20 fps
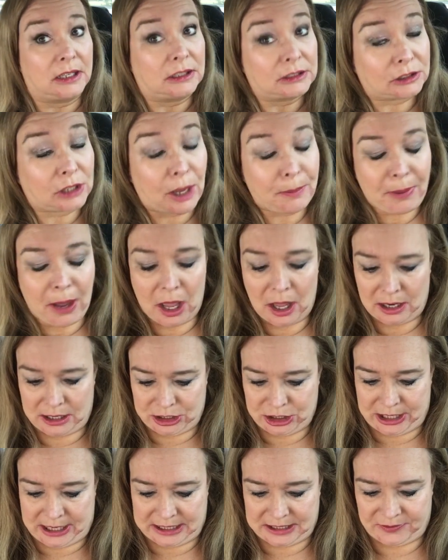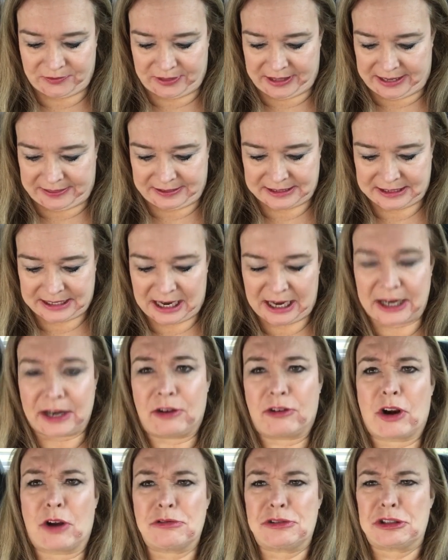So I apologize for that. That's kind
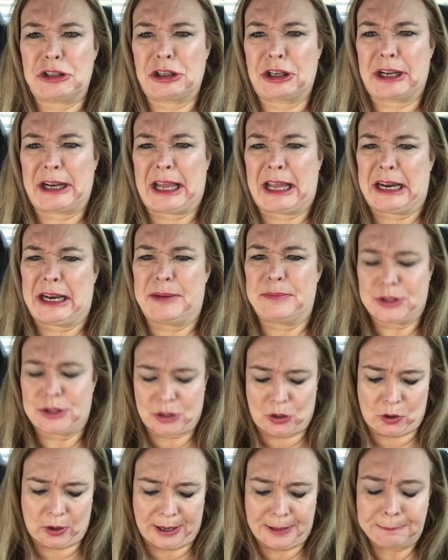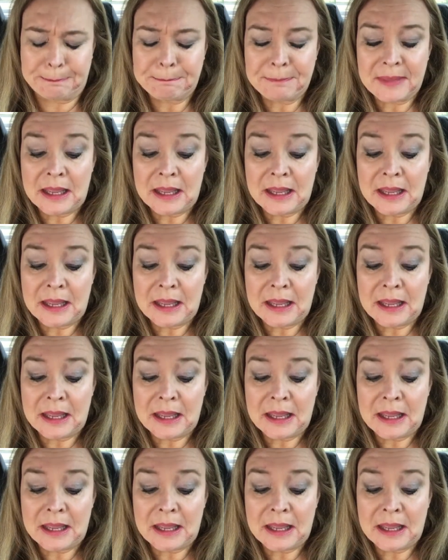of gross looking at it. I'm sorry.